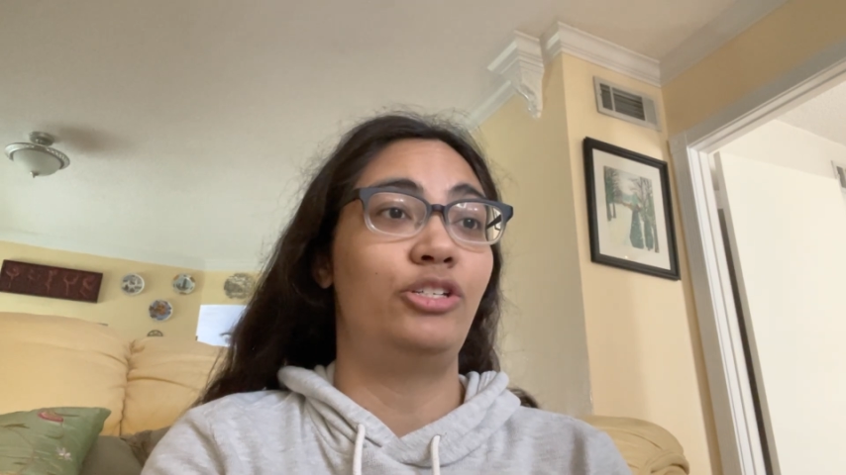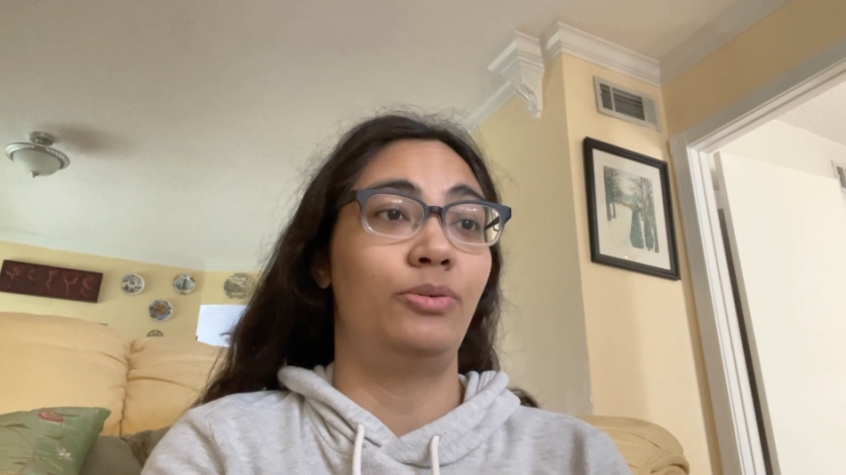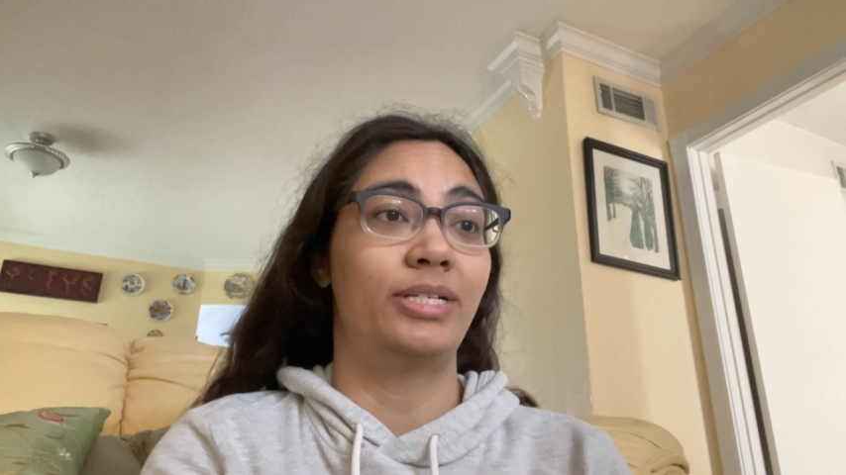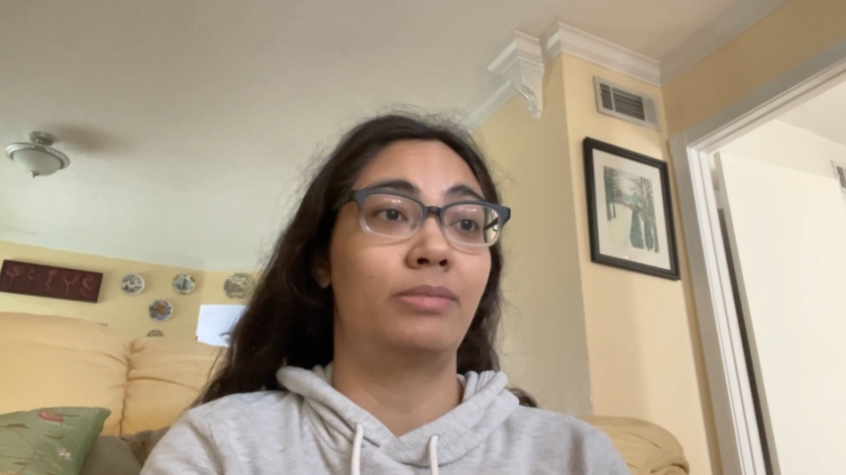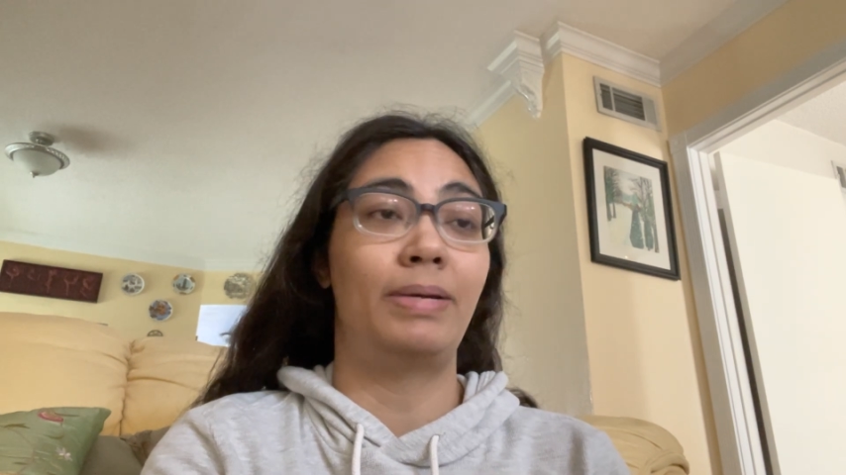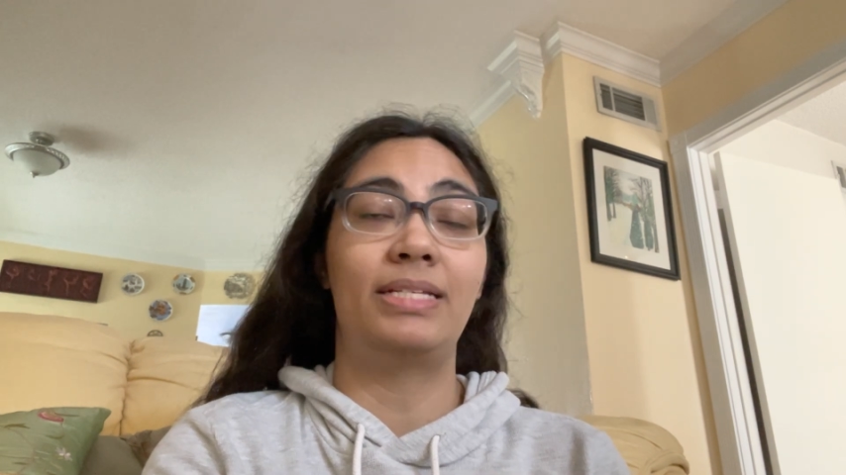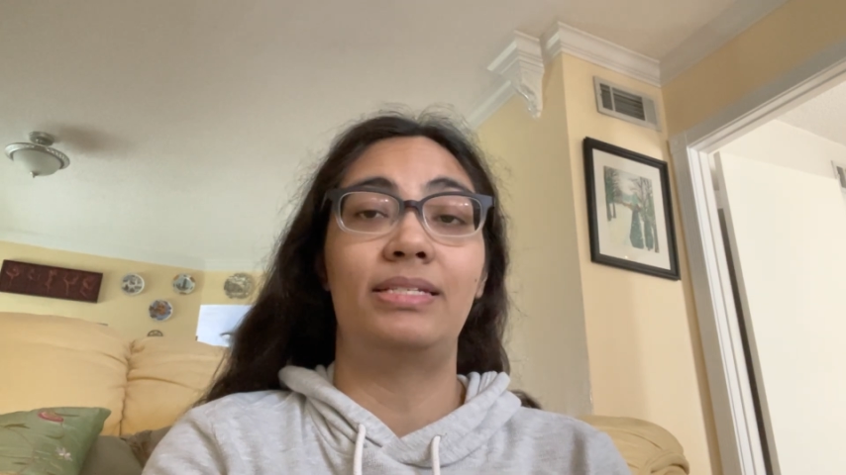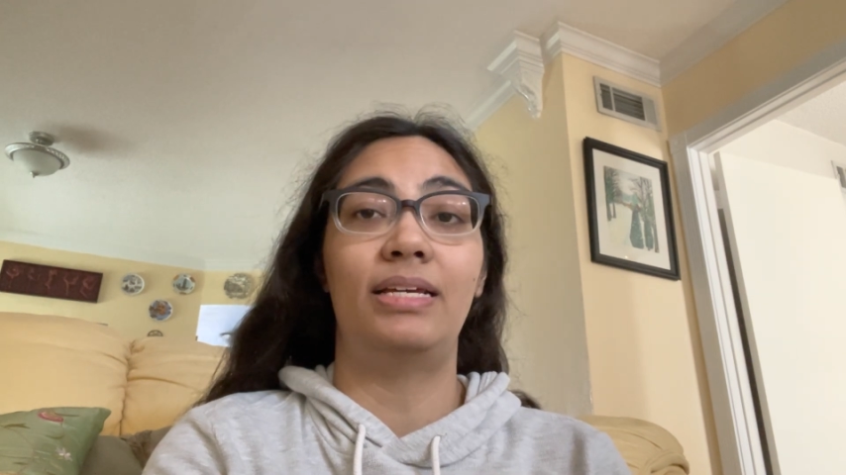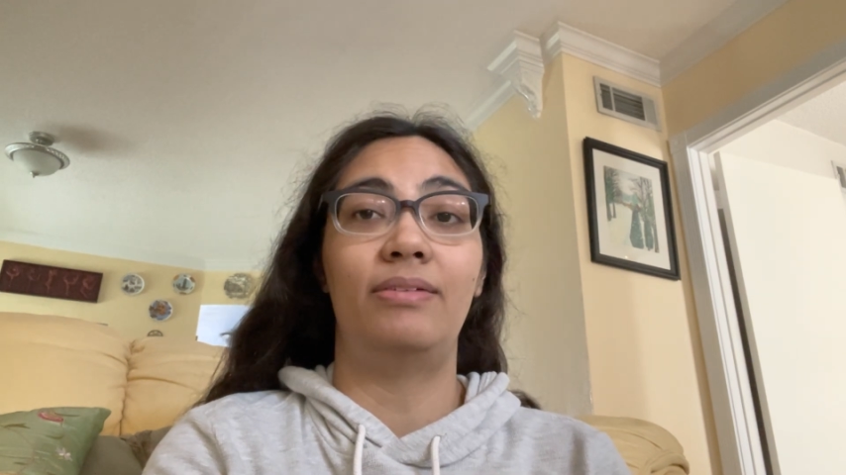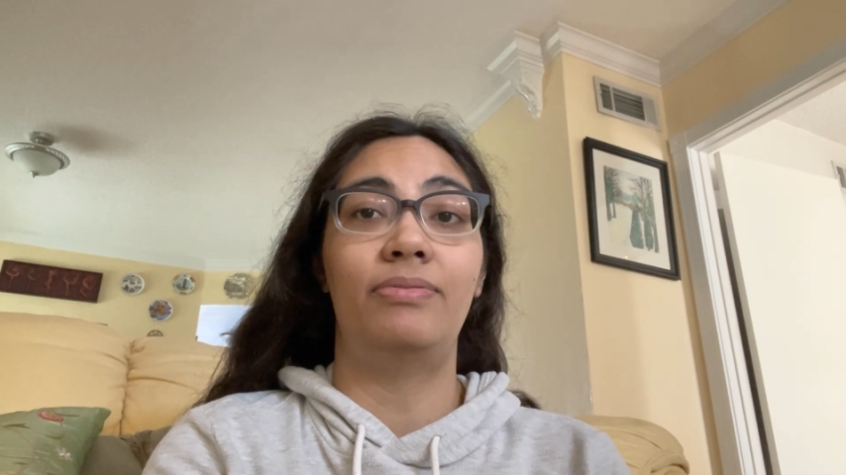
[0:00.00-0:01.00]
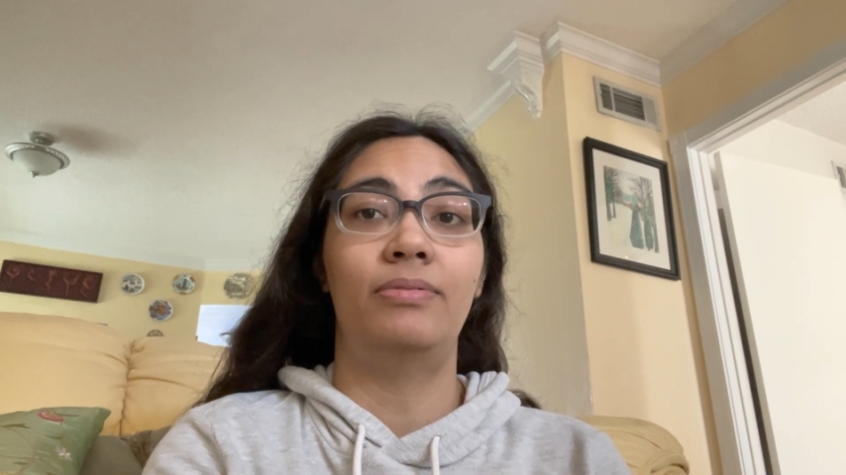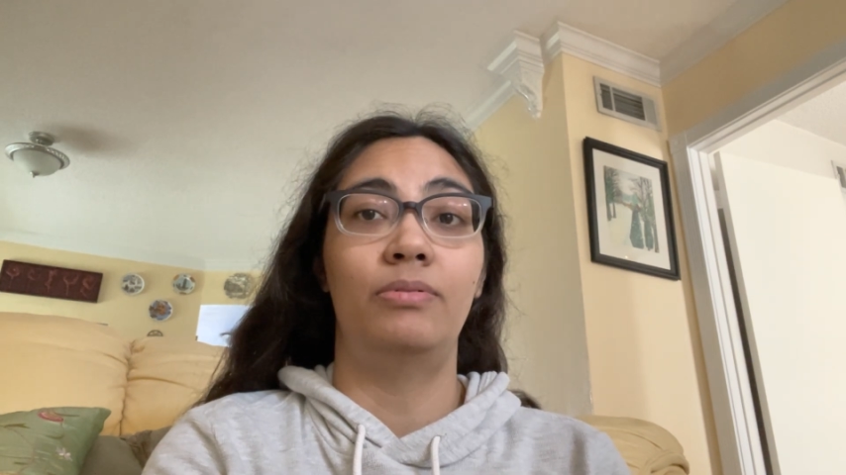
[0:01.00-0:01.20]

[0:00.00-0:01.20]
too expensive,